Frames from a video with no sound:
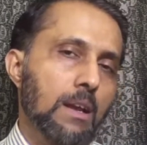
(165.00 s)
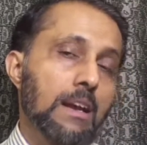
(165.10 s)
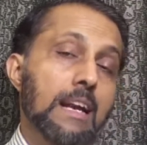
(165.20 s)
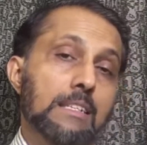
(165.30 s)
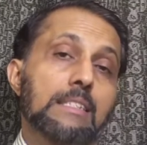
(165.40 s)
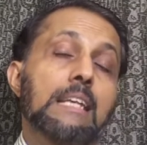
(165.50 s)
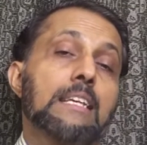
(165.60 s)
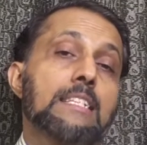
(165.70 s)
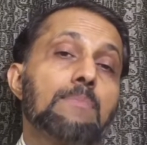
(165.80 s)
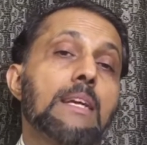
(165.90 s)
Reduction in the
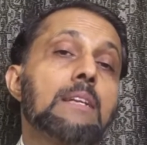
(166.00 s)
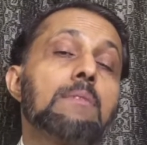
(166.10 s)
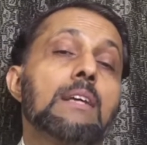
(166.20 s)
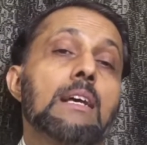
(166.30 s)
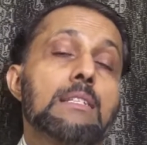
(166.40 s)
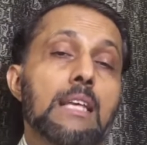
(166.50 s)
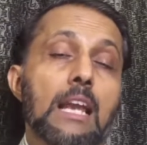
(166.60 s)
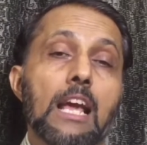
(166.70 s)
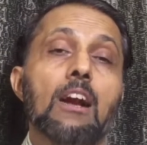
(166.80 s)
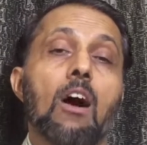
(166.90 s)
assets means
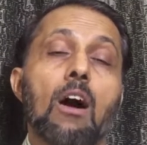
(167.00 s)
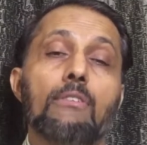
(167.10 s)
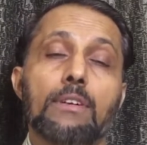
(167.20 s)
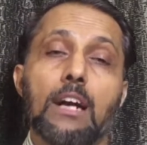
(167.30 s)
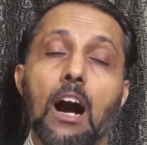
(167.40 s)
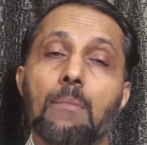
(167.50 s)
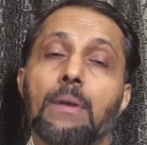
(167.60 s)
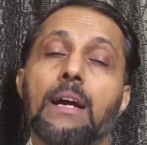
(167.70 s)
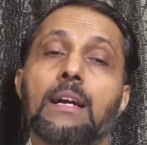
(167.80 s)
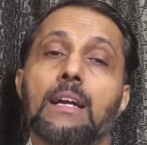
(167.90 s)
selling of
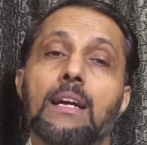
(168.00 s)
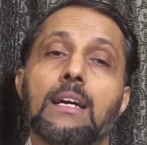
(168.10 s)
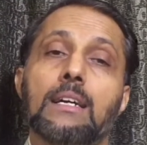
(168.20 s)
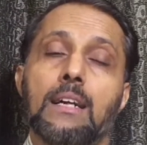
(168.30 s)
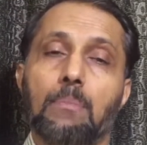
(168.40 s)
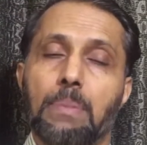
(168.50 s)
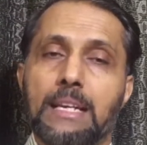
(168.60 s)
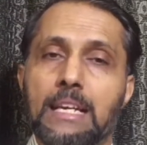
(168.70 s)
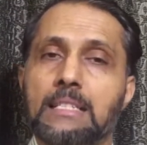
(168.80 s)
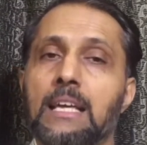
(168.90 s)
government
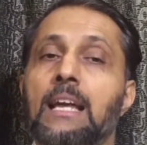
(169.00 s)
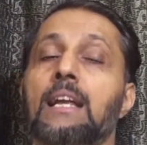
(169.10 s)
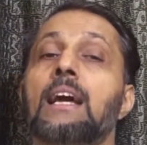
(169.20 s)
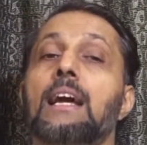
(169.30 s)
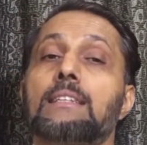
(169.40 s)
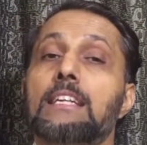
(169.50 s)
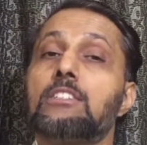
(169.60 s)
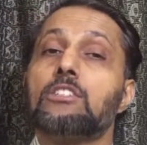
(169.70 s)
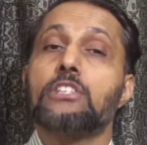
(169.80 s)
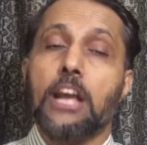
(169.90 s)
companies and
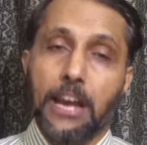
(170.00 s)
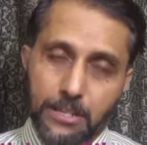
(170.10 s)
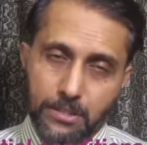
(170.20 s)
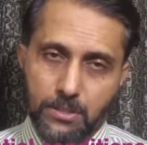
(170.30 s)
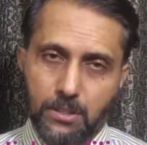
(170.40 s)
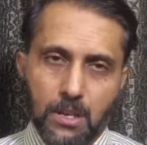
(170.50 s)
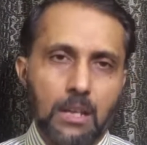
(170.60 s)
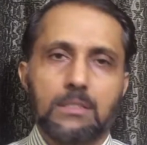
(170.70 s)
its shares.